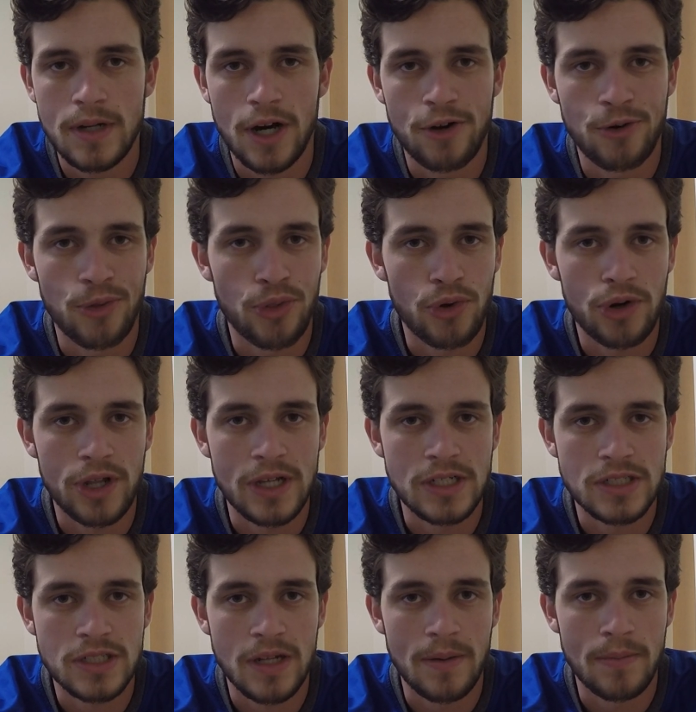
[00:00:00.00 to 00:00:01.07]

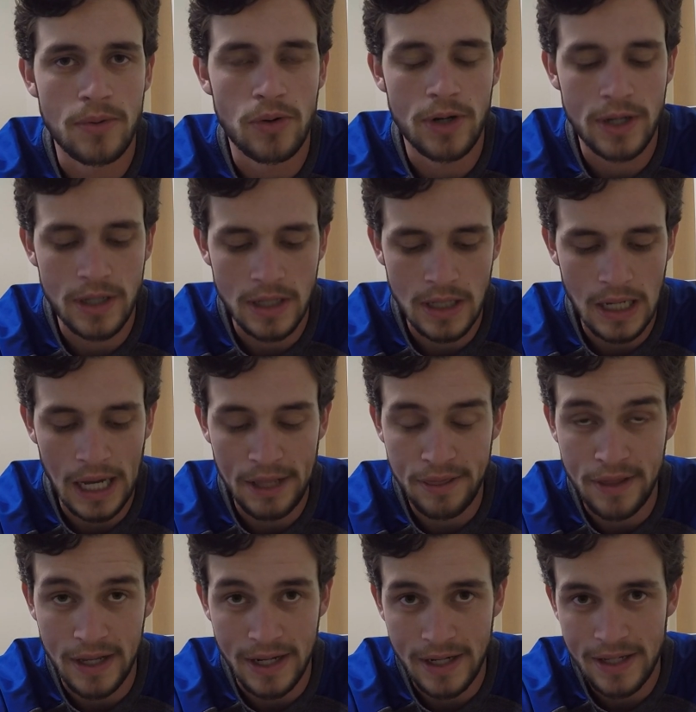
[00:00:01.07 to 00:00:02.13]
130-inch 10-point. I
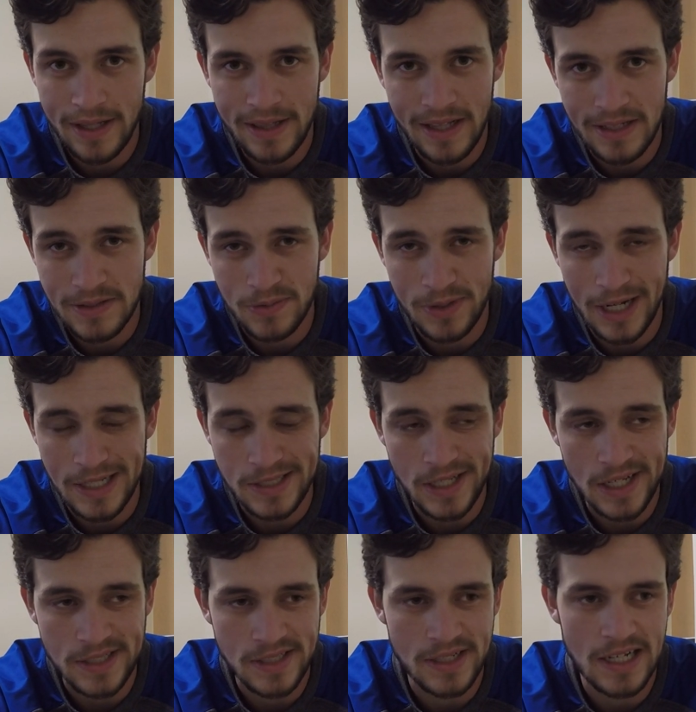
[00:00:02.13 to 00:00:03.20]
think that's what I
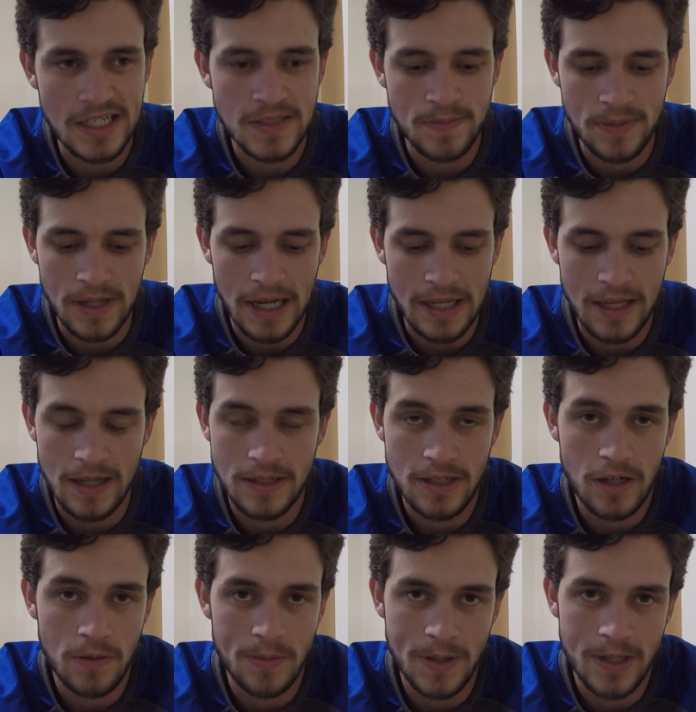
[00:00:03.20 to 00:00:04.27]
sized it as, but I can't
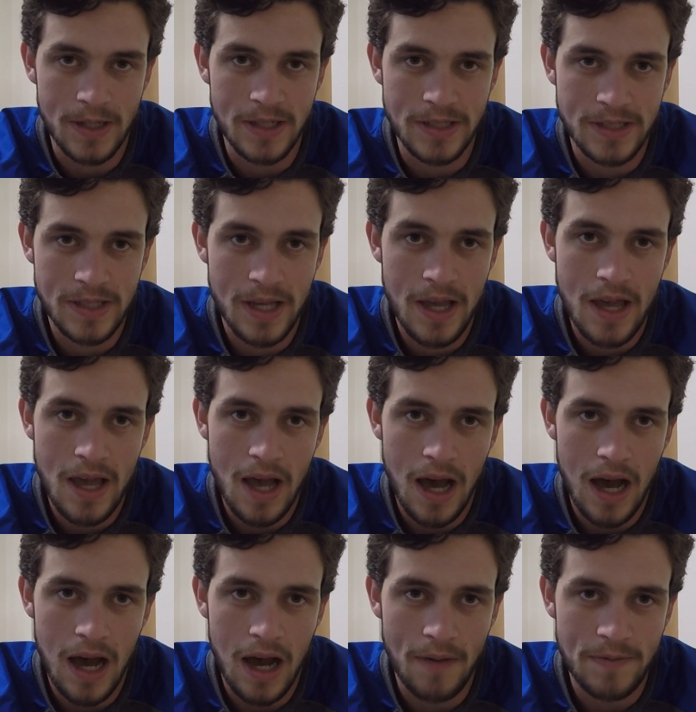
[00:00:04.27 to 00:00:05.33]
tell because
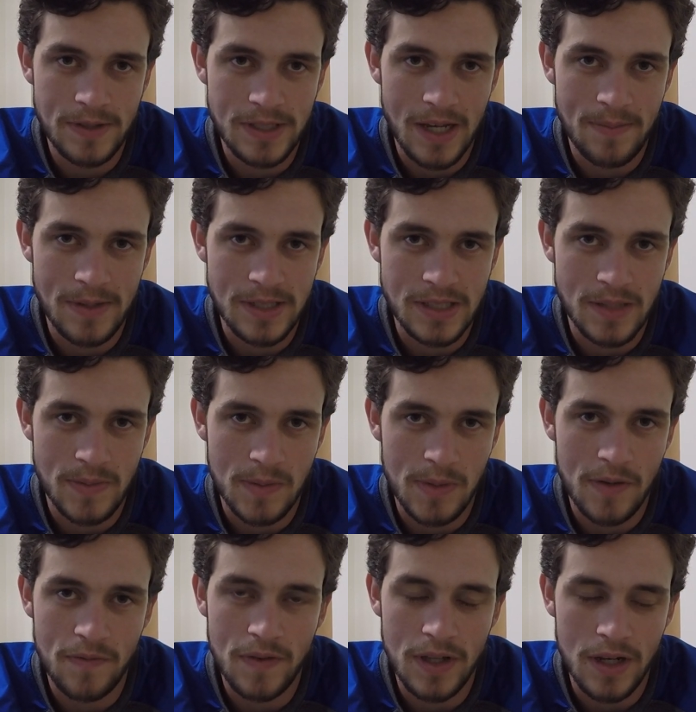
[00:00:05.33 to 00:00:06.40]
obviously I messed up on
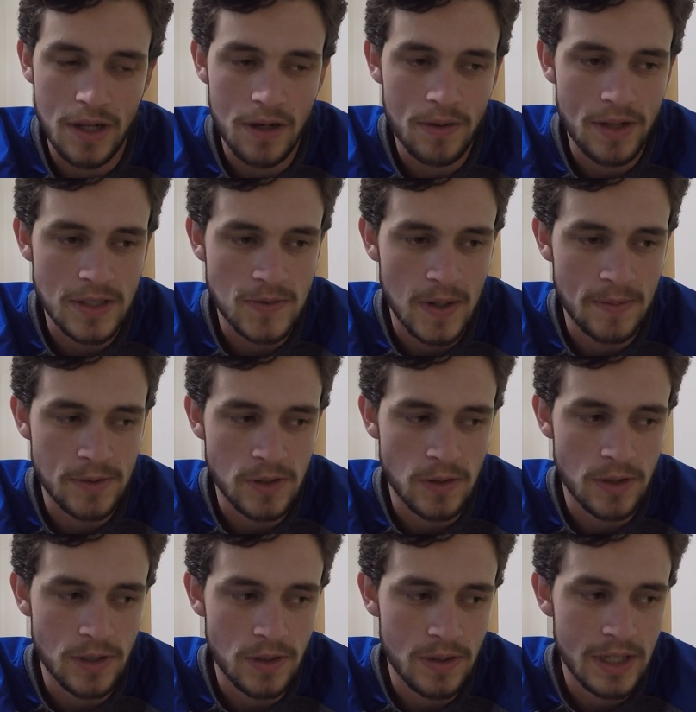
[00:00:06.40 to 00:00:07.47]
my video. That's why I'm
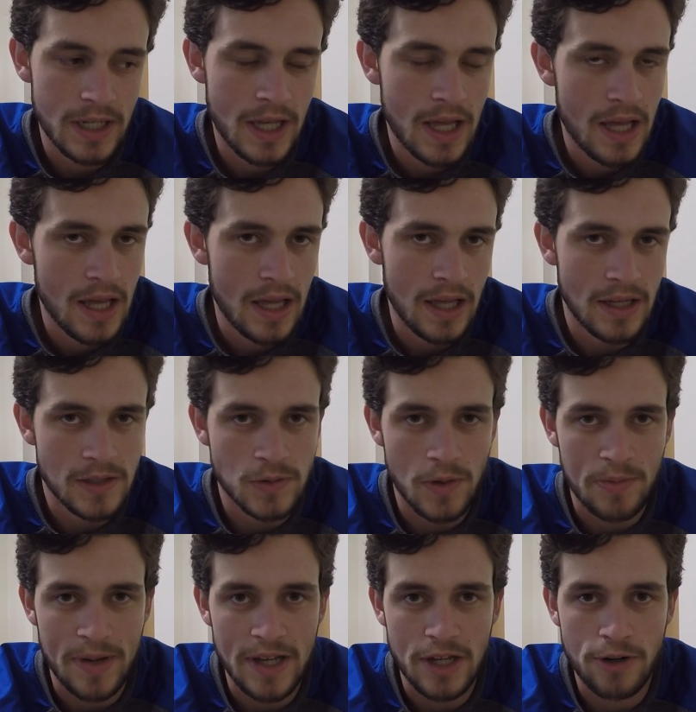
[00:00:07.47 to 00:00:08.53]
showing you it. It is
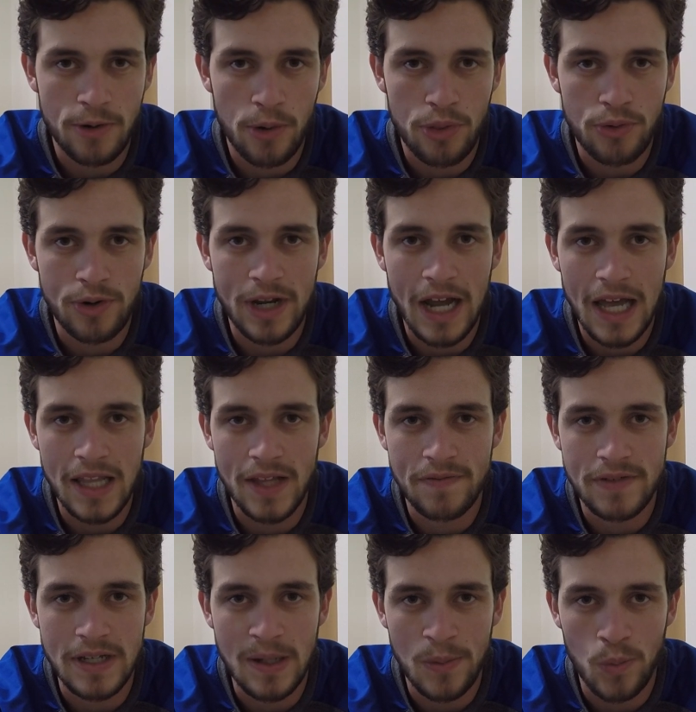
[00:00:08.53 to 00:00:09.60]
with my Hero 3. I
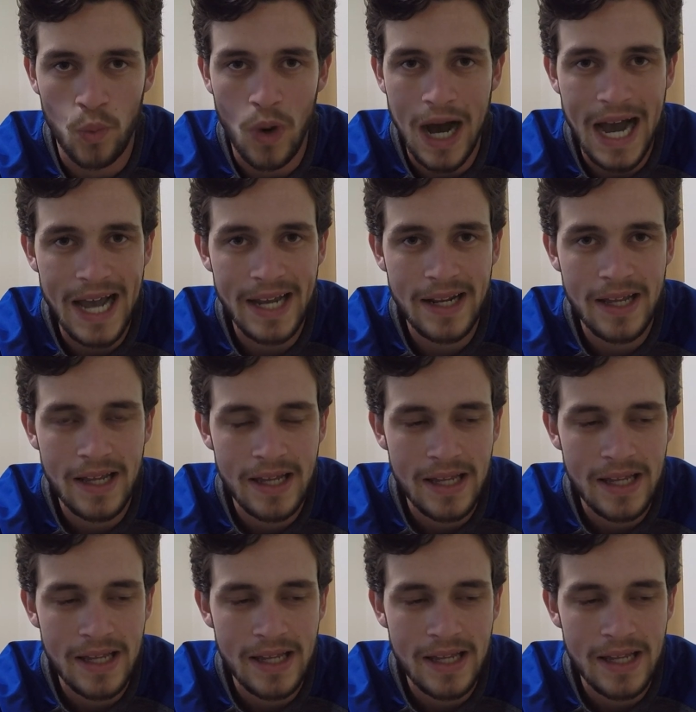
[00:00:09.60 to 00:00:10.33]
left it in wide,